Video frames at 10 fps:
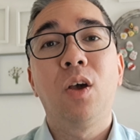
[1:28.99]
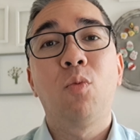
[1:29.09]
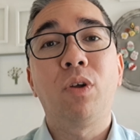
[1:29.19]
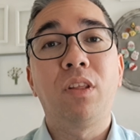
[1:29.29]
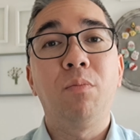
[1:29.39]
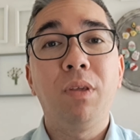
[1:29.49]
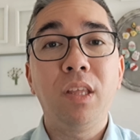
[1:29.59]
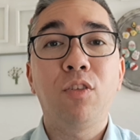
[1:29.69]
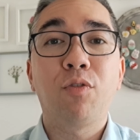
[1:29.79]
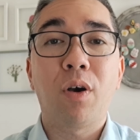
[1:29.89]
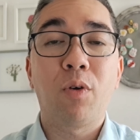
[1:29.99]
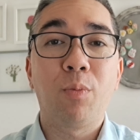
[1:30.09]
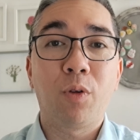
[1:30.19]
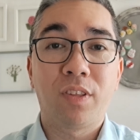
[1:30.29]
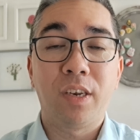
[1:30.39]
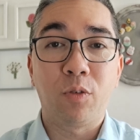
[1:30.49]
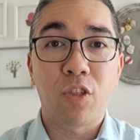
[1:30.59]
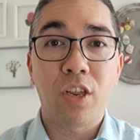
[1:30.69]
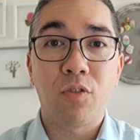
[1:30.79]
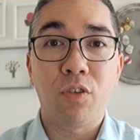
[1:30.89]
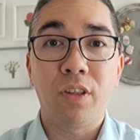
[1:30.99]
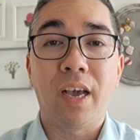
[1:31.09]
what it means for our multilingual children,